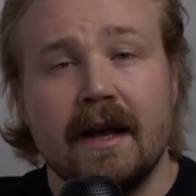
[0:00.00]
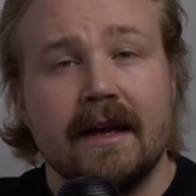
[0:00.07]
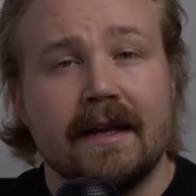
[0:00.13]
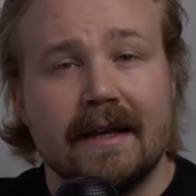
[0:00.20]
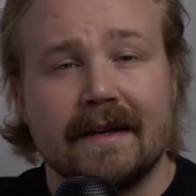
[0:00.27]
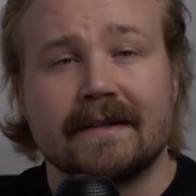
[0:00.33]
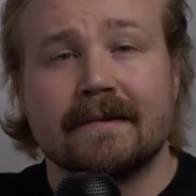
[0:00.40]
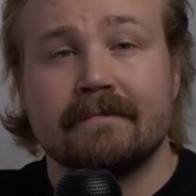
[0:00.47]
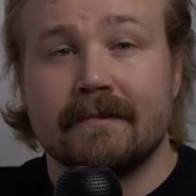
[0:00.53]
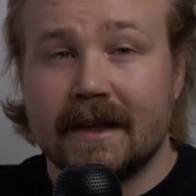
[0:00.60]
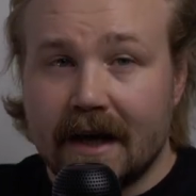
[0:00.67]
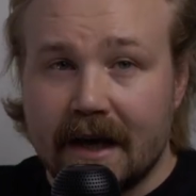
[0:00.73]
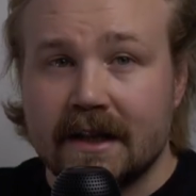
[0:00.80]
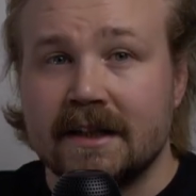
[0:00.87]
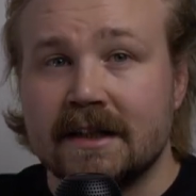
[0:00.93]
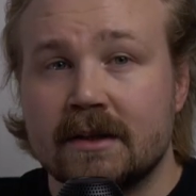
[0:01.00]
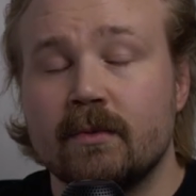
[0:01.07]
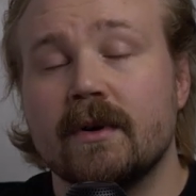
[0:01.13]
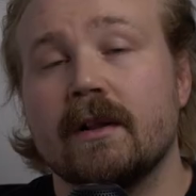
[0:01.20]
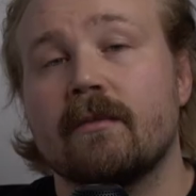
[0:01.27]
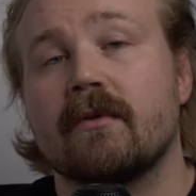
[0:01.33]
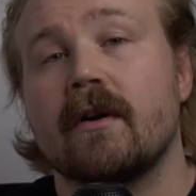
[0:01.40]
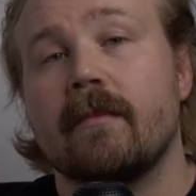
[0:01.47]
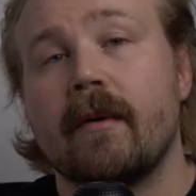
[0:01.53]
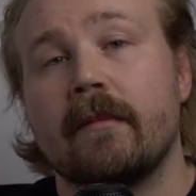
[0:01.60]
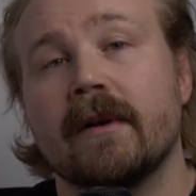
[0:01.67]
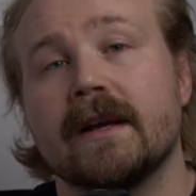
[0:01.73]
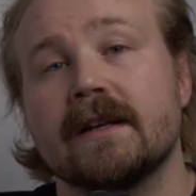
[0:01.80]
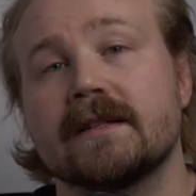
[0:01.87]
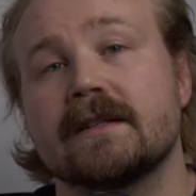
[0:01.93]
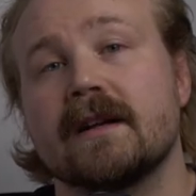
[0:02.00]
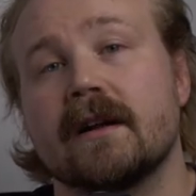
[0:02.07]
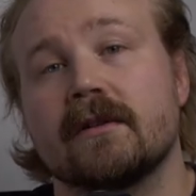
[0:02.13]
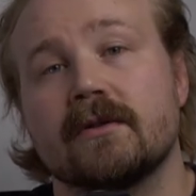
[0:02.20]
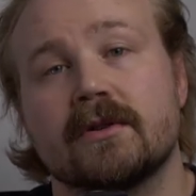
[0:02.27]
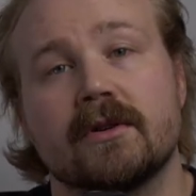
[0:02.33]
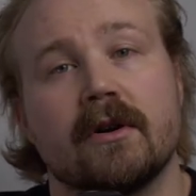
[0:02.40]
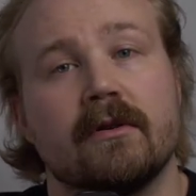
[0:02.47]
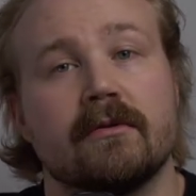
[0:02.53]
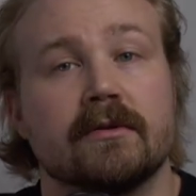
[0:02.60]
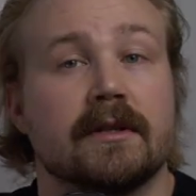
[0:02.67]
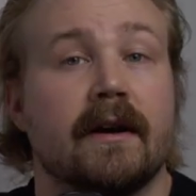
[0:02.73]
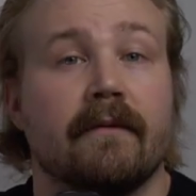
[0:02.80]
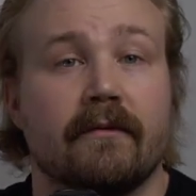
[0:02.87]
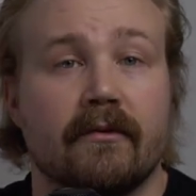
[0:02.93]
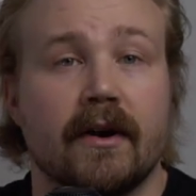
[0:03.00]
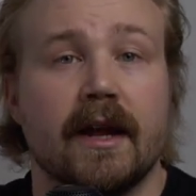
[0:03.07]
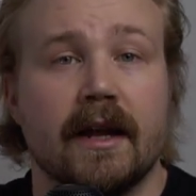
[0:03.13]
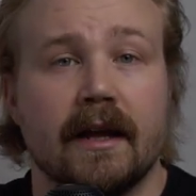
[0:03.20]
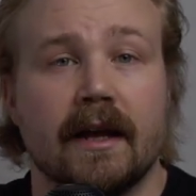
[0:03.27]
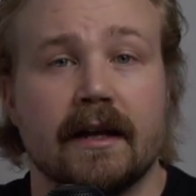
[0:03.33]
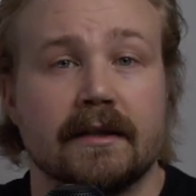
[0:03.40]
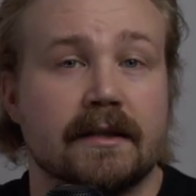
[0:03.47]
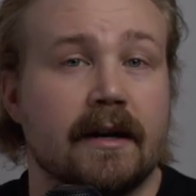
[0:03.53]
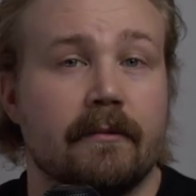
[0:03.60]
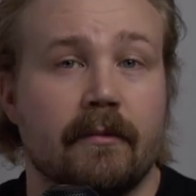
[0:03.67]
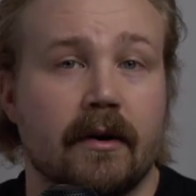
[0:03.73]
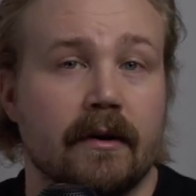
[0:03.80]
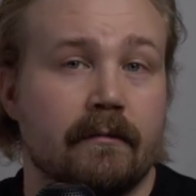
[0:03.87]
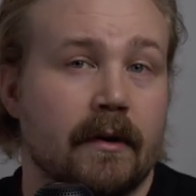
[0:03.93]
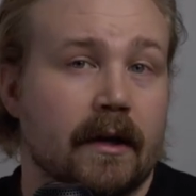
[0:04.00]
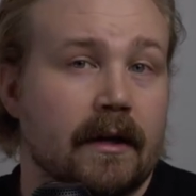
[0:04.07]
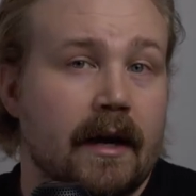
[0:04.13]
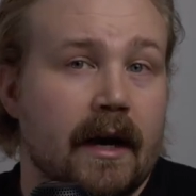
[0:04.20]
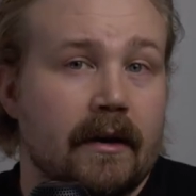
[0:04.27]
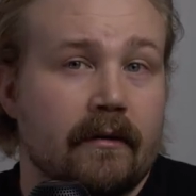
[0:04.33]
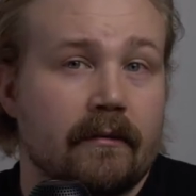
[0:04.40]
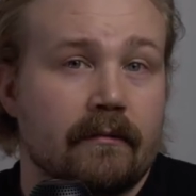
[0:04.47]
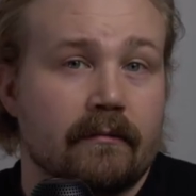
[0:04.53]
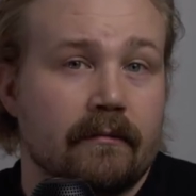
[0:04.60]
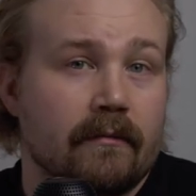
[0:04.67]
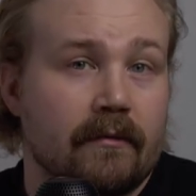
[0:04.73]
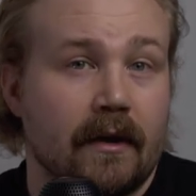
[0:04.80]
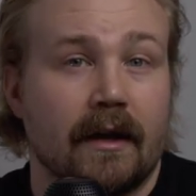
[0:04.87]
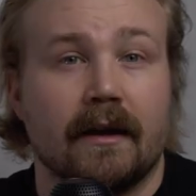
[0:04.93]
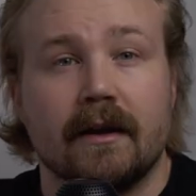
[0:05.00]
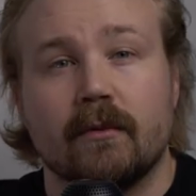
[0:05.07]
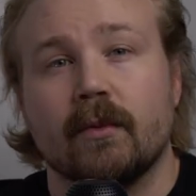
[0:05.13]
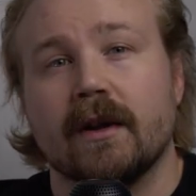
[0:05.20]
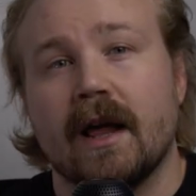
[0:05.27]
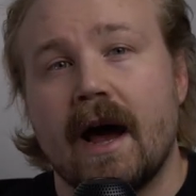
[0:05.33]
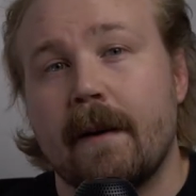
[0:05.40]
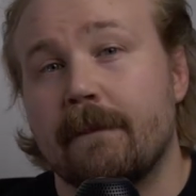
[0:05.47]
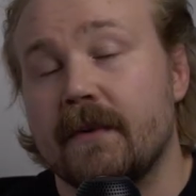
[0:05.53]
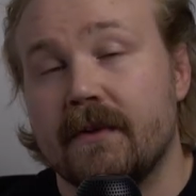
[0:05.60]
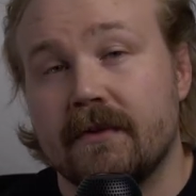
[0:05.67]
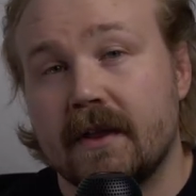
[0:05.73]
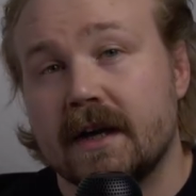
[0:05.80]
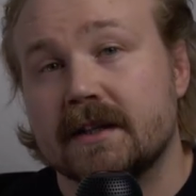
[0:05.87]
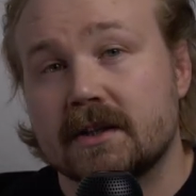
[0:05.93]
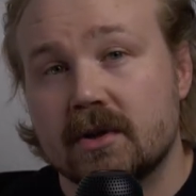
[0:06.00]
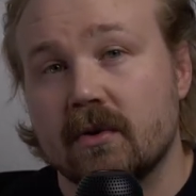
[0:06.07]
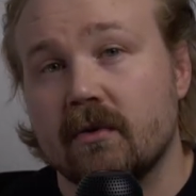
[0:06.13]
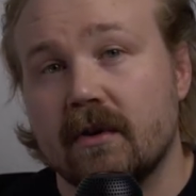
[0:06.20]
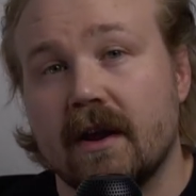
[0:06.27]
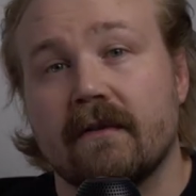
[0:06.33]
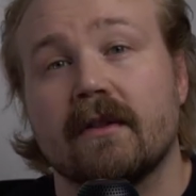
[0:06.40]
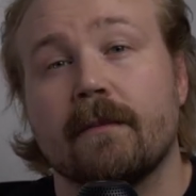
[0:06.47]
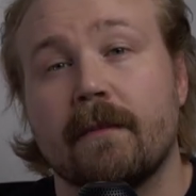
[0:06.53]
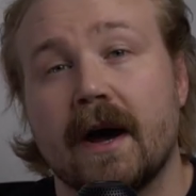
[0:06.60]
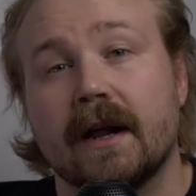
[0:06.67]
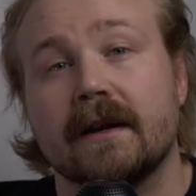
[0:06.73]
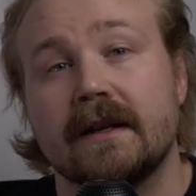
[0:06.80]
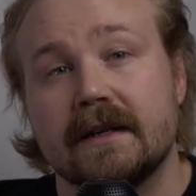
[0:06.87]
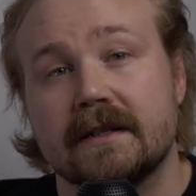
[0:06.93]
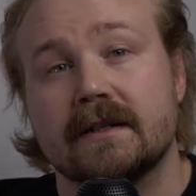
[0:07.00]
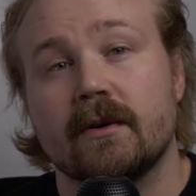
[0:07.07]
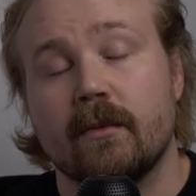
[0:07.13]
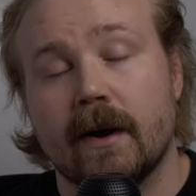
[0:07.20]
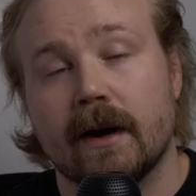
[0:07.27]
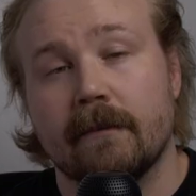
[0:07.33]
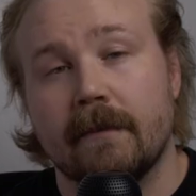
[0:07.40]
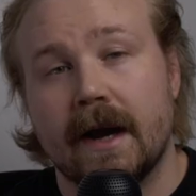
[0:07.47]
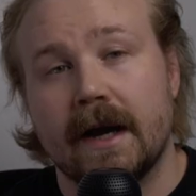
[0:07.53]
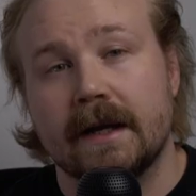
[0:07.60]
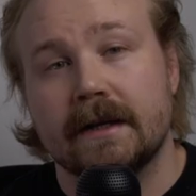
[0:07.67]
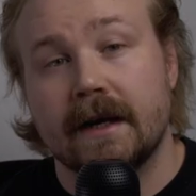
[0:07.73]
Yes, the edges will probably start to show some fraying at some point, but I don't think it will happen that soon if the pad is well made,